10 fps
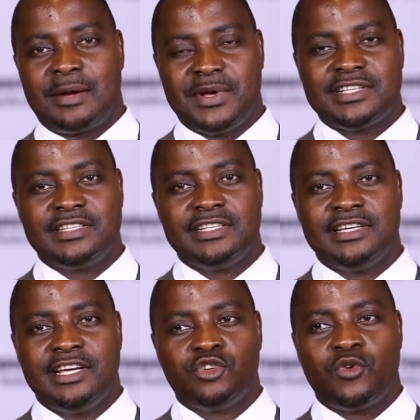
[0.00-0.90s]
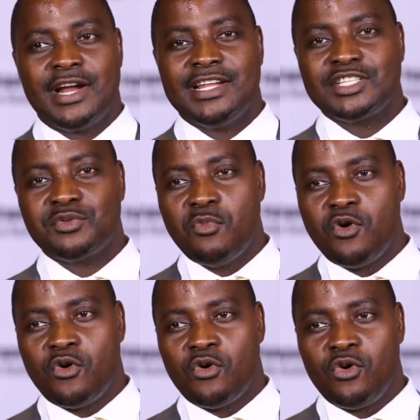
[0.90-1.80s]
capacity to harness
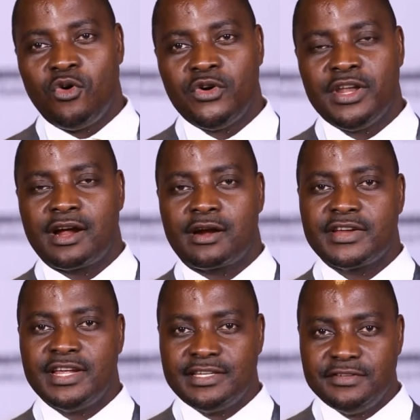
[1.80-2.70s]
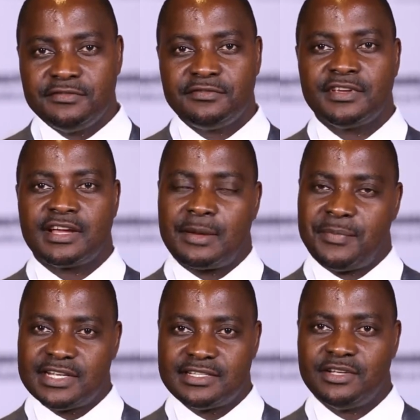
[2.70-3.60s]
more on the creative
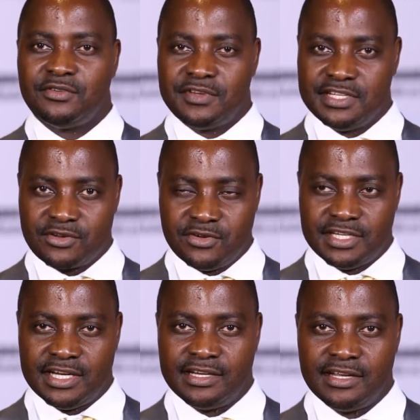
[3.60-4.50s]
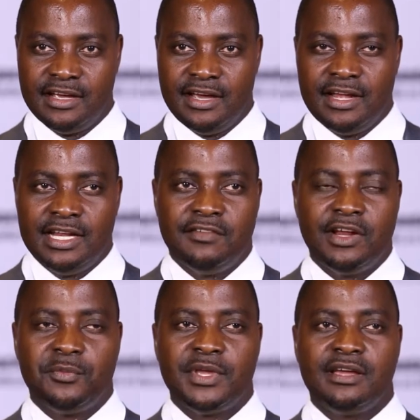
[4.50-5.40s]
capacity of this continent,
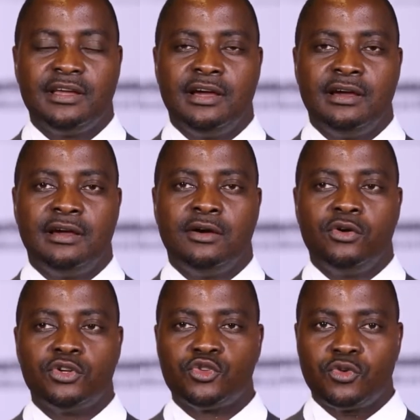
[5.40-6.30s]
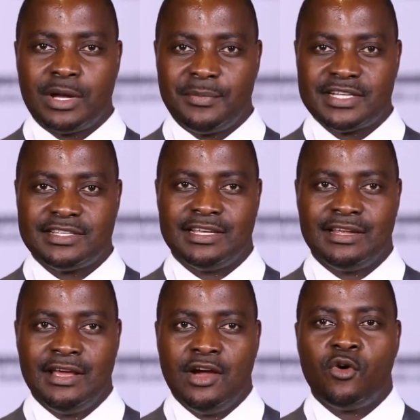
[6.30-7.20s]
developing also capacity
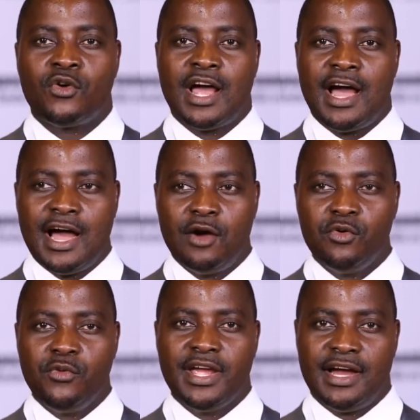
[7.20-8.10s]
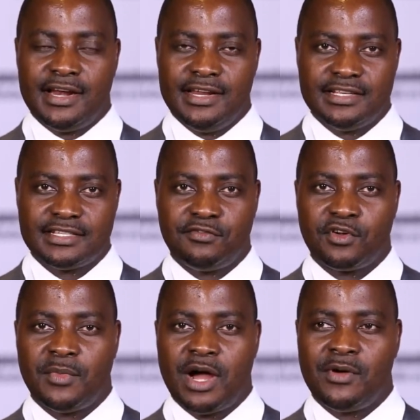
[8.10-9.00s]
on how do we harness
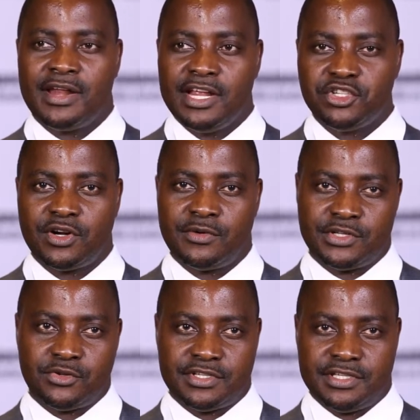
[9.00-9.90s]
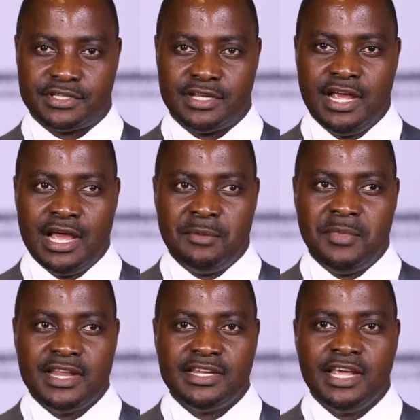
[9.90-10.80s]
from our natural resources,
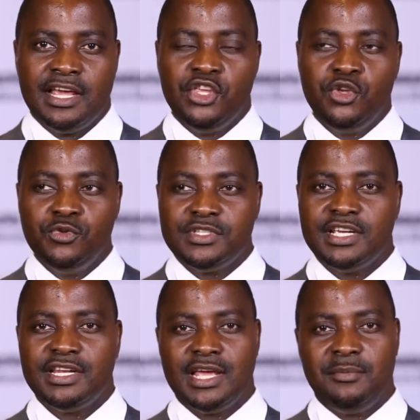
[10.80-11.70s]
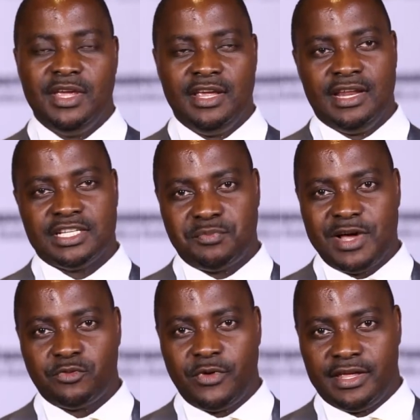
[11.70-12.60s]
but using them in a
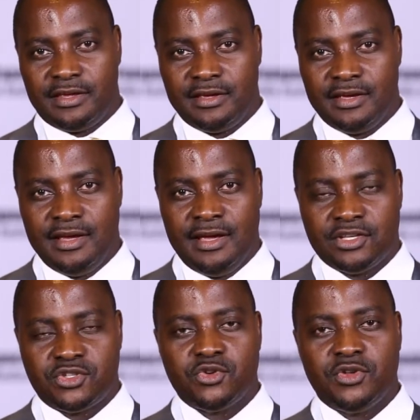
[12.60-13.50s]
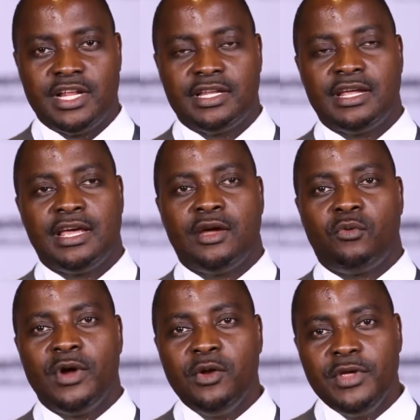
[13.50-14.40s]
smart way, so that
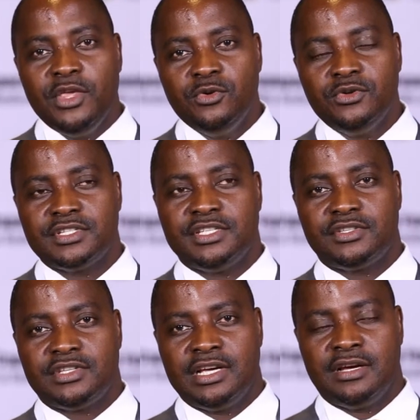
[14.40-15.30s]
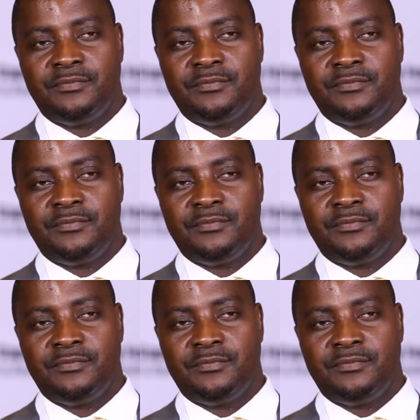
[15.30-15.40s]
when we use this